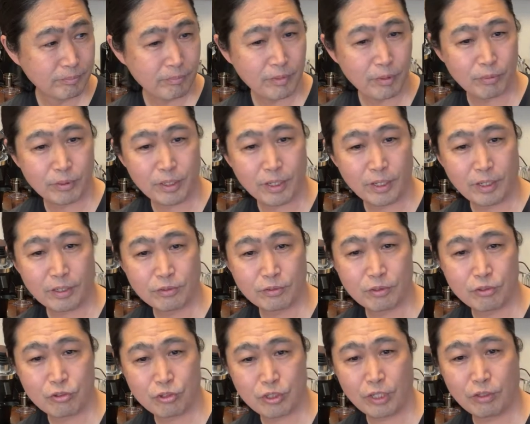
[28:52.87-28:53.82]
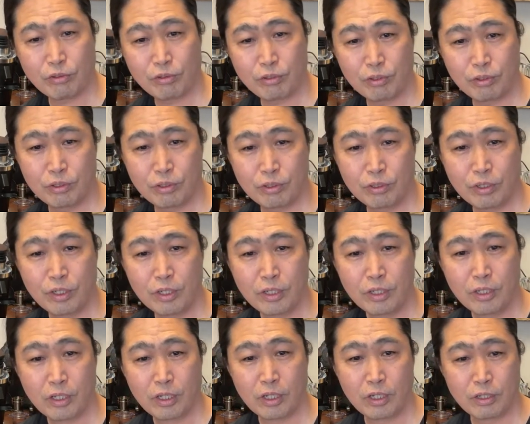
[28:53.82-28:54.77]
Okay, so Gen 2,
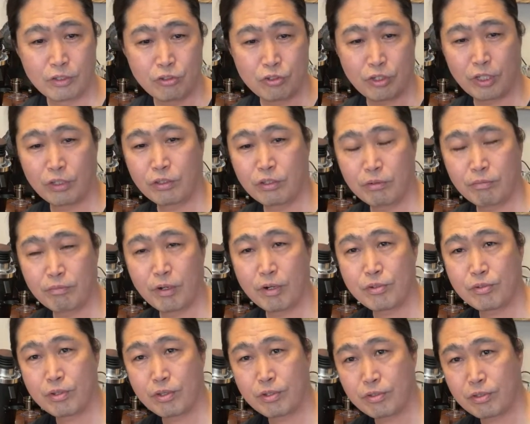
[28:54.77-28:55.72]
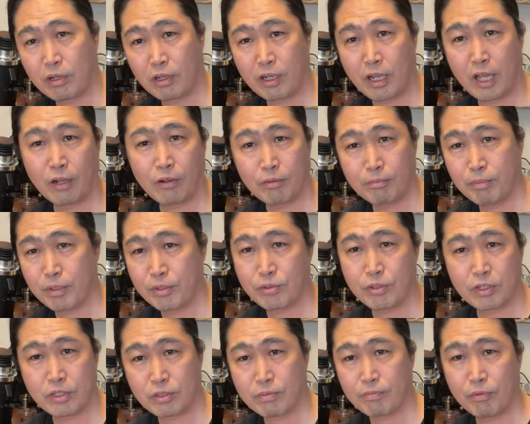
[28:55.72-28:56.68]
uh, Gen 2 versus the Lagom
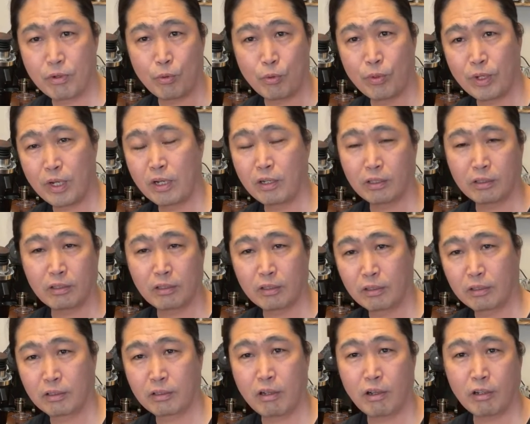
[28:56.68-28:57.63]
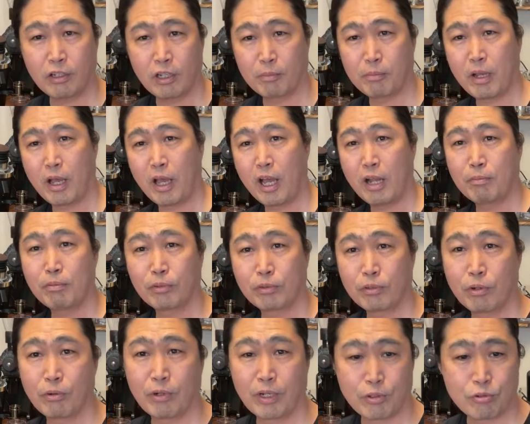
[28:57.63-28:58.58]
P64, we are talking about apple to
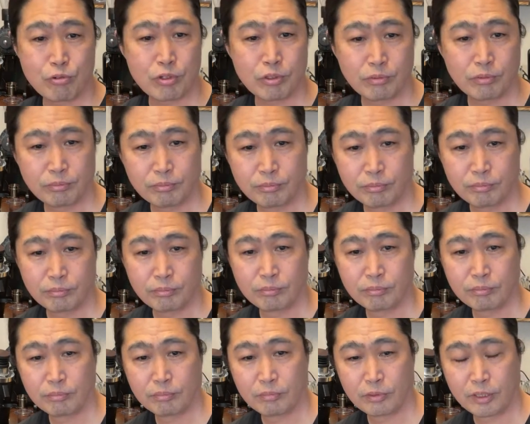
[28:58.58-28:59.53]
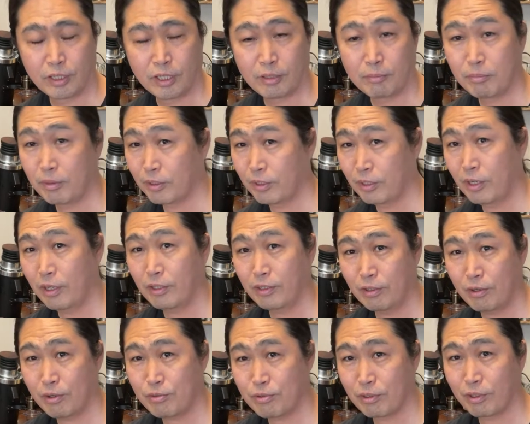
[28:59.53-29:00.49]
orange. Okay, but here,
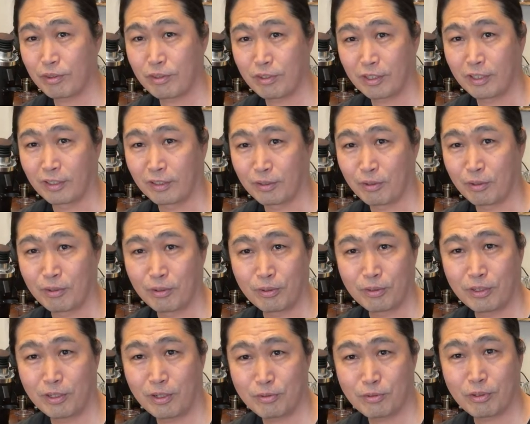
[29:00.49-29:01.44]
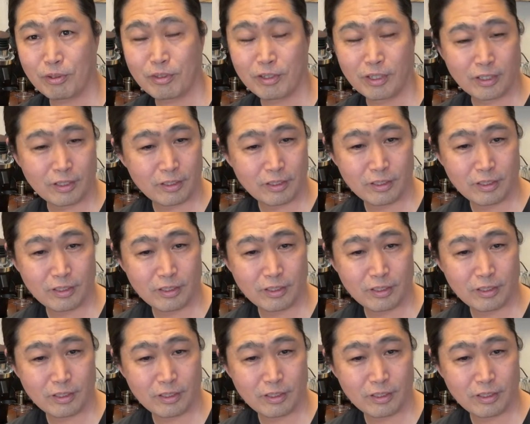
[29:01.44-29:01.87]
here's the thing though. Here's the thing.